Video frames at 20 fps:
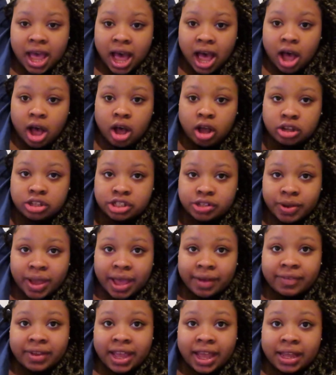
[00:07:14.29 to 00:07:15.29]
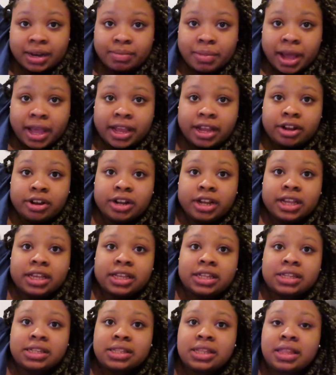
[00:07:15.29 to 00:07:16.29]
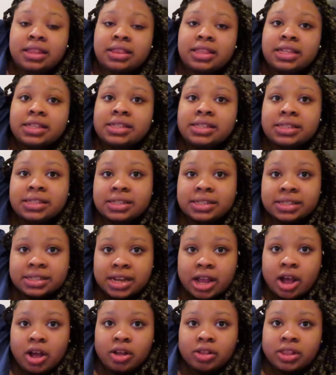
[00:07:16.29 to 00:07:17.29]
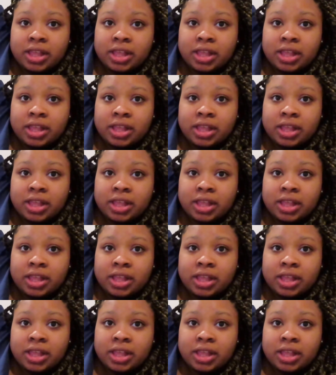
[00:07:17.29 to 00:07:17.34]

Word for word: I also haven't had my hair in this style.